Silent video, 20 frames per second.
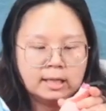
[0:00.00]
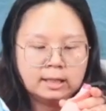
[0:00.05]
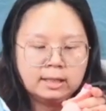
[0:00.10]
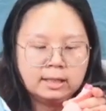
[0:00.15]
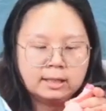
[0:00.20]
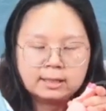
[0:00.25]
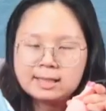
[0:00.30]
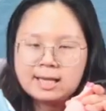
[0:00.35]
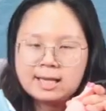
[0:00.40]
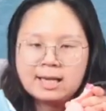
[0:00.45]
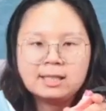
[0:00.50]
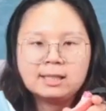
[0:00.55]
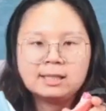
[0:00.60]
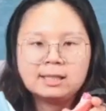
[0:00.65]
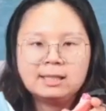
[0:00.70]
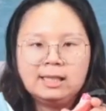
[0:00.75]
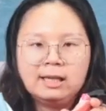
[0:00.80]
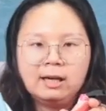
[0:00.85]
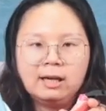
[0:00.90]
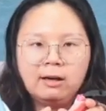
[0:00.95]
This
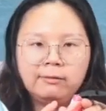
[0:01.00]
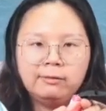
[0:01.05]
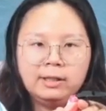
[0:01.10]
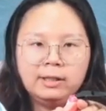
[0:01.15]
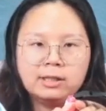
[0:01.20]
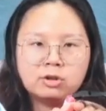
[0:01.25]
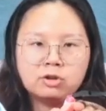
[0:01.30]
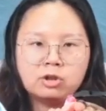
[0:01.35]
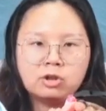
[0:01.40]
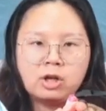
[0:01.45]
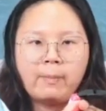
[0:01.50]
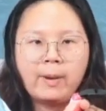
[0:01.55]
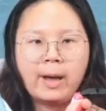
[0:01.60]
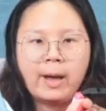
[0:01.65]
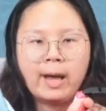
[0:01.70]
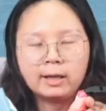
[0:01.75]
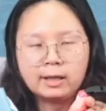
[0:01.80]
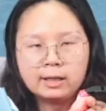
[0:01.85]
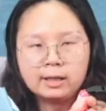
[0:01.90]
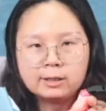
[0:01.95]
density of this
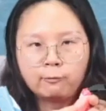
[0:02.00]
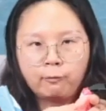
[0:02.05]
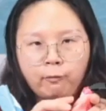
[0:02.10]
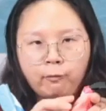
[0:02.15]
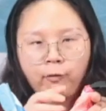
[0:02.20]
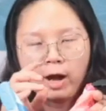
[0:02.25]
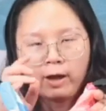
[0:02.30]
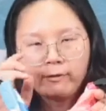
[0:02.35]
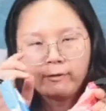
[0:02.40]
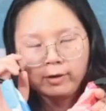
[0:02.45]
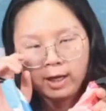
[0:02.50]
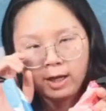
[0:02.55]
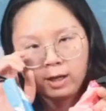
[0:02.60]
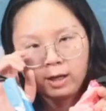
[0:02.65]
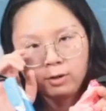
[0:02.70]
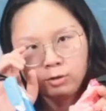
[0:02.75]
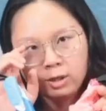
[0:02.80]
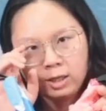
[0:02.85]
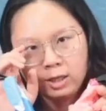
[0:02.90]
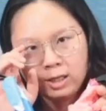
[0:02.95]
bag is
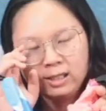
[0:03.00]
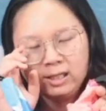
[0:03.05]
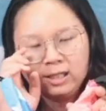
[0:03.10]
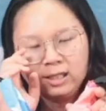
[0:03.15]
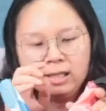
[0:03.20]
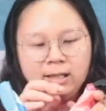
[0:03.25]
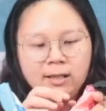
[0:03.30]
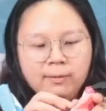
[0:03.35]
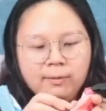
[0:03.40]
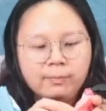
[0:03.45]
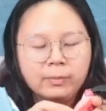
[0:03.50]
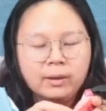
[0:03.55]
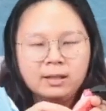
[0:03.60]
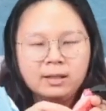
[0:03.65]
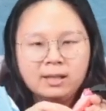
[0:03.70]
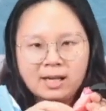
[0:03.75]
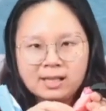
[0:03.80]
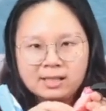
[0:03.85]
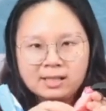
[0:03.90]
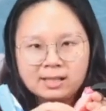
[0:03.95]
500
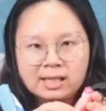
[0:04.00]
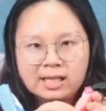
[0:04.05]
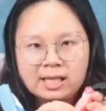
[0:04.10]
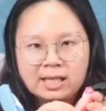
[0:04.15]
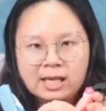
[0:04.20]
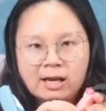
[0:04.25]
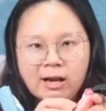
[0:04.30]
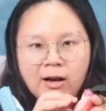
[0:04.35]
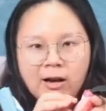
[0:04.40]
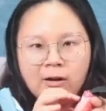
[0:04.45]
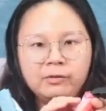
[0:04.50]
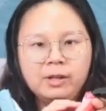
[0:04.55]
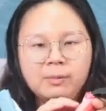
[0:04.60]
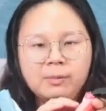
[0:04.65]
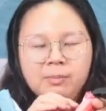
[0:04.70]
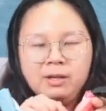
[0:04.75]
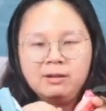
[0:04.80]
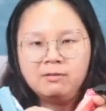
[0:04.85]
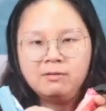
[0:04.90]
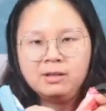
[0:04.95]
density of the
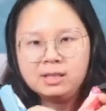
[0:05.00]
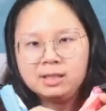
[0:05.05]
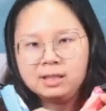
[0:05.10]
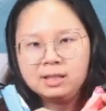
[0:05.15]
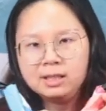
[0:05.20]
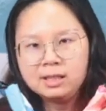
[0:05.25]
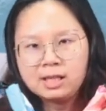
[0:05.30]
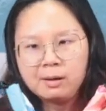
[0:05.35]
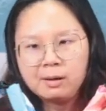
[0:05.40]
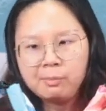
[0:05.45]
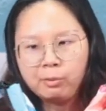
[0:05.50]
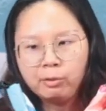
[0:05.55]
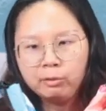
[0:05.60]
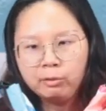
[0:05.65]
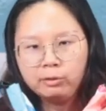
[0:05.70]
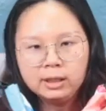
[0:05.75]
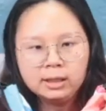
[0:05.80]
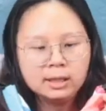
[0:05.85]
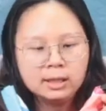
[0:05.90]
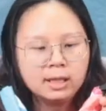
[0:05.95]
PVC
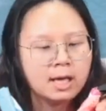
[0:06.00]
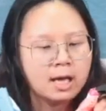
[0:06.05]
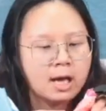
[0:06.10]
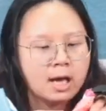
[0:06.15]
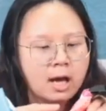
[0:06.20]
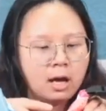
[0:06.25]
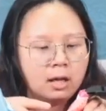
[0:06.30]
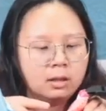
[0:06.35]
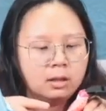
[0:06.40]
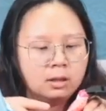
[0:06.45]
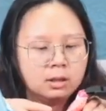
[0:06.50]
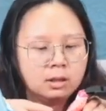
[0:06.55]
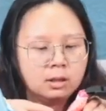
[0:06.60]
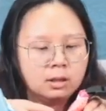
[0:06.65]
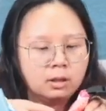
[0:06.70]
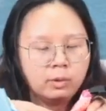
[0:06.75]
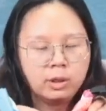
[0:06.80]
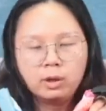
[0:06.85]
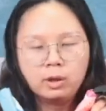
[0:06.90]
tarpaulin, and uh, we